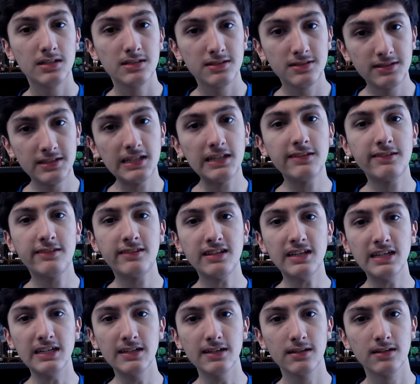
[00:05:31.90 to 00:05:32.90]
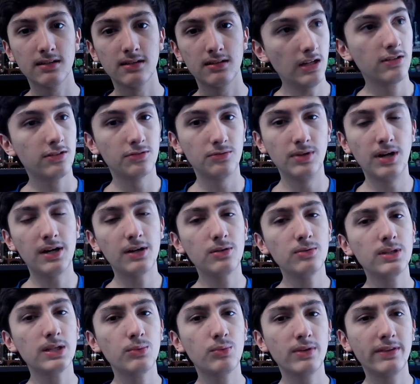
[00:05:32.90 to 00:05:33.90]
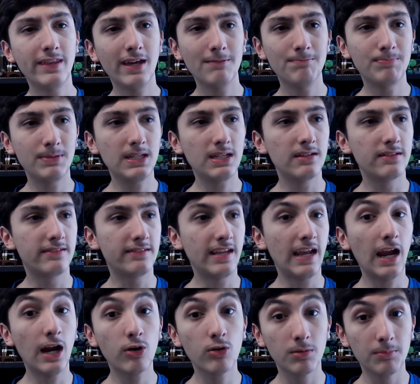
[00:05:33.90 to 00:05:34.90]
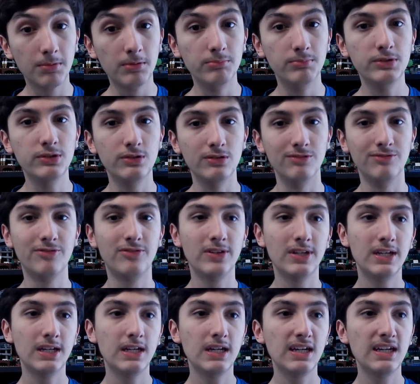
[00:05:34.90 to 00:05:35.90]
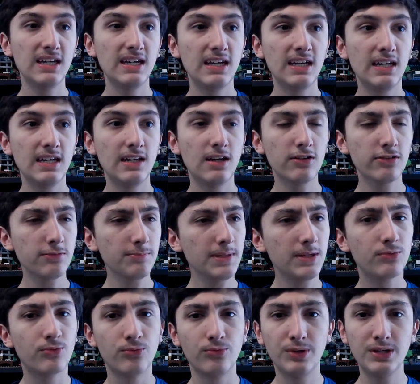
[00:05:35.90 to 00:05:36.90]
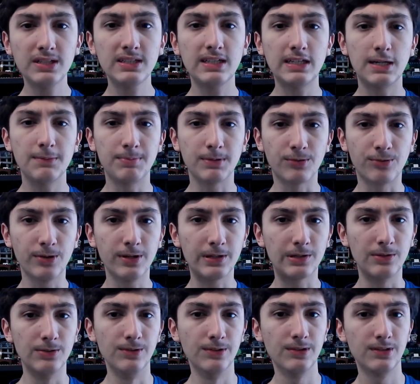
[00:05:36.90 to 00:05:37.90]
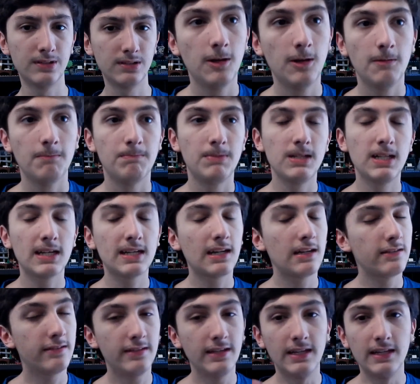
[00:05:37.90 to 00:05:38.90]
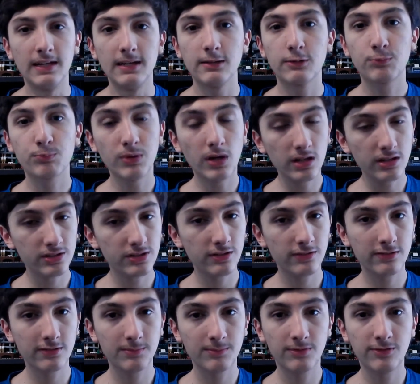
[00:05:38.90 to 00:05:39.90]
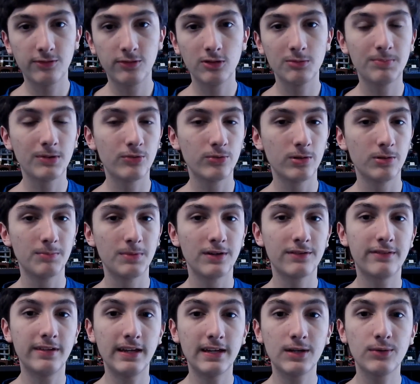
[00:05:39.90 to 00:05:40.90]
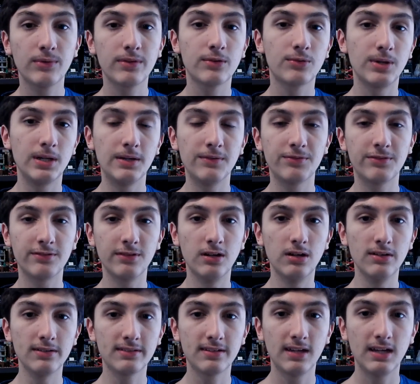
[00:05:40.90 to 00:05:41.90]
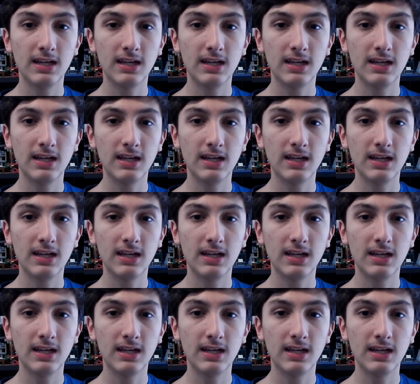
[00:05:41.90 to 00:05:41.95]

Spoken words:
DC. So not only would that be a terrible move, it'd also be really hypocritical. But like I said, it's probably just some stupid rumor. Take it with a grain of salt.